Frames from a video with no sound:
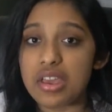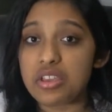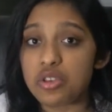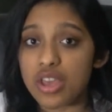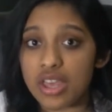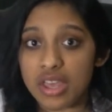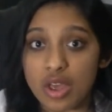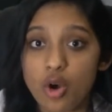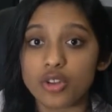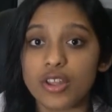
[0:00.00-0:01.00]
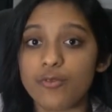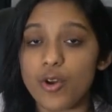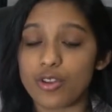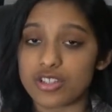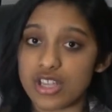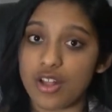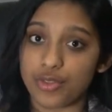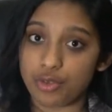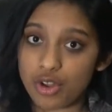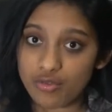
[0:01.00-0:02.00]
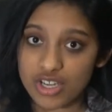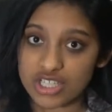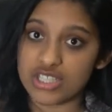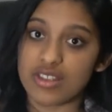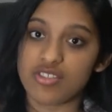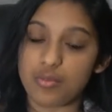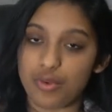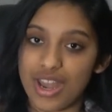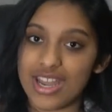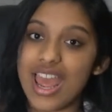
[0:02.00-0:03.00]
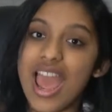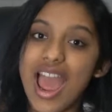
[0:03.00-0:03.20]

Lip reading: it only focused on 3 regions of the brain,